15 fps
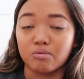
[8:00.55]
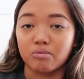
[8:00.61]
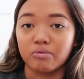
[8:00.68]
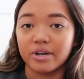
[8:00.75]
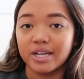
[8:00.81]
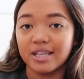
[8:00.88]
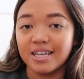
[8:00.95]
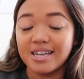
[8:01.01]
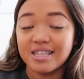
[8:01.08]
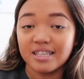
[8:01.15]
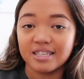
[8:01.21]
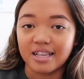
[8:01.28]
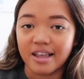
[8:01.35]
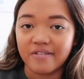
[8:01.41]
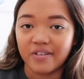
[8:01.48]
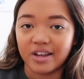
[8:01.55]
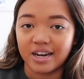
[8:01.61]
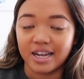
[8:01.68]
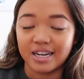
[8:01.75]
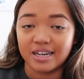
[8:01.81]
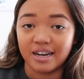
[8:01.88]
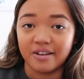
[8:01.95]
really unsafe at
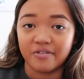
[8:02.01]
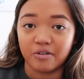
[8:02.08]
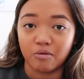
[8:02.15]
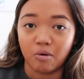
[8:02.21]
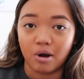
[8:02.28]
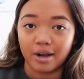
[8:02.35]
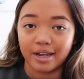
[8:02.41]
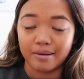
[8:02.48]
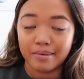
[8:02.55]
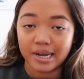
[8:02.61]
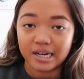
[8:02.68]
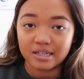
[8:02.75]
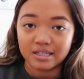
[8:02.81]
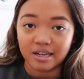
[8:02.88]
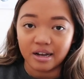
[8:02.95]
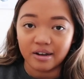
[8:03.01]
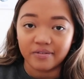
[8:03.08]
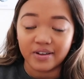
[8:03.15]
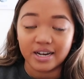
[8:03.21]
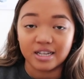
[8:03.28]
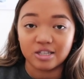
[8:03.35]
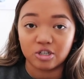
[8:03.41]
night if you're walking by
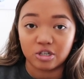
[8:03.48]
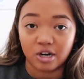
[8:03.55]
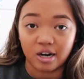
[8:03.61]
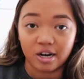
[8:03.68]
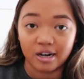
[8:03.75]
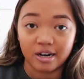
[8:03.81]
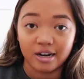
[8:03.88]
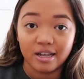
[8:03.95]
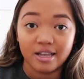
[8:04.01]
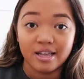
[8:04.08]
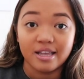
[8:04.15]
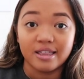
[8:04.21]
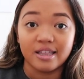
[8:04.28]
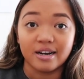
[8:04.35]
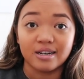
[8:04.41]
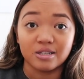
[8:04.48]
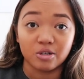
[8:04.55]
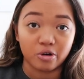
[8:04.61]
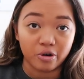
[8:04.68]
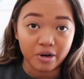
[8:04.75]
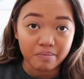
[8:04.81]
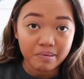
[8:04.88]
yourself and it's dark.
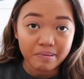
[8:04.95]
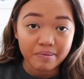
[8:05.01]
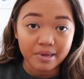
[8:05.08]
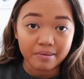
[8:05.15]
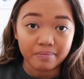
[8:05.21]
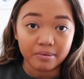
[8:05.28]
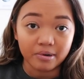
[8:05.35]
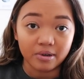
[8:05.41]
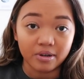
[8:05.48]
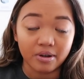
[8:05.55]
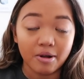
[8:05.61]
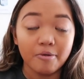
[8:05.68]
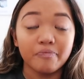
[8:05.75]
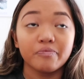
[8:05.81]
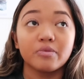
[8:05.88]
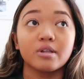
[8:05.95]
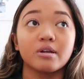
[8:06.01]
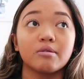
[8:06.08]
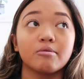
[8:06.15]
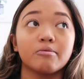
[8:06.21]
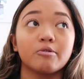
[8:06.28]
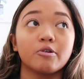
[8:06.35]
There's creepy people.
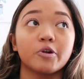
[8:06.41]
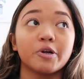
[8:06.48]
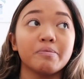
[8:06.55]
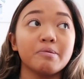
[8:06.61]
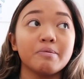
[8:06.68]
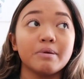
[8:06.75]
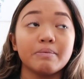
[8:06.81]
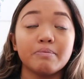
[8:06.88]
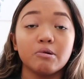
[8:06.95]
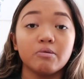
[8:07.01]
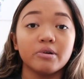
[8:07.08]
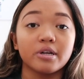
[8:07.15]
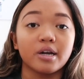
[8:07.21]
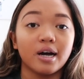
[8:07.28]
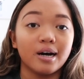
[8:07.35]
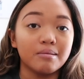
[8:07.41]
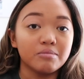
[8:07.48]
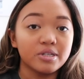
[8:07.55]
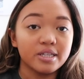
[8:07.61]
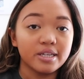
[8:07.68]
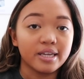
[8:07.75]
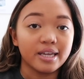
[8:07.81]
Creepy people would
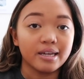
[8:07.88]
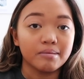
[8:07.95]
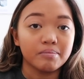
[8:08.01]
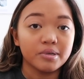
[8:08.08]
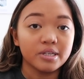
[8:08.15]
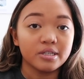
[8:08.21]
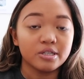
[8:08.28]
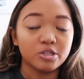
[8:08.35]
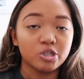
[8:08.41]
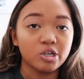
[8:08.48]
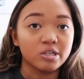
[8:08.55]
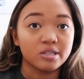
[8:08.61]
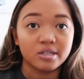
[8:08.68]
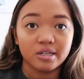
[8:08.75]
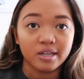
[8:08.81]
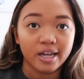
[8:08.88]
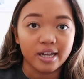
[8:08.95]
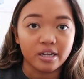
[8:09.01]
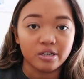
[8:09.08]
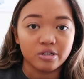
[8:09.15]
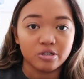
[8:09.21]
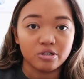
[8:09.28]
come to the campus just to
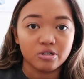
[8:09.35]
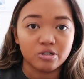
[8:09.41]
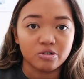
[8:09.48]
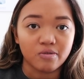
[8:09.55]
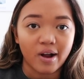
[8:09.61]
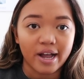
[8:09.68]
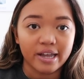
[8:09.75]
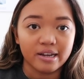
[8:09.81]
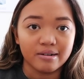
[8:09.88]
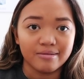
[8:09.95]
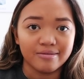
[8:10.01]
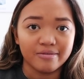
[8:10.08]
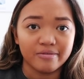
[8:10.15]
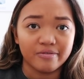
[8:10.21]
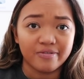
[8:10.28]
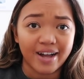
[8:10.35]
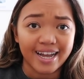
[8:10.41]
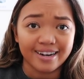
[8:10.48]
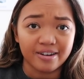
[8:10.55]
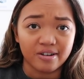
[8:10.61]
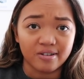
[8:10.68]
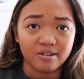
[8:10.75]
like try and
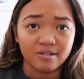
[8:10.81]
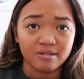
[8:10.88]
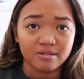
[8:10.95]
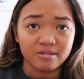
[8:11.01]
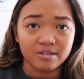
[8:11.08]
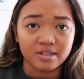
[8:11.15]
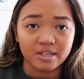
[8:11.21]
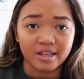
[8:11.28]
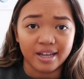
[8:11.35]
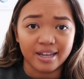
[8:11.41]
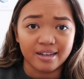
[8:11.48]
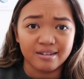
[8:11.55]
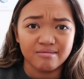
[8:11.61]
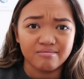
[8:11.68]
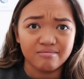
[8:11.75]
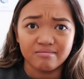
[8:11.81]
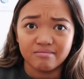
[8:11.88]
find girls to like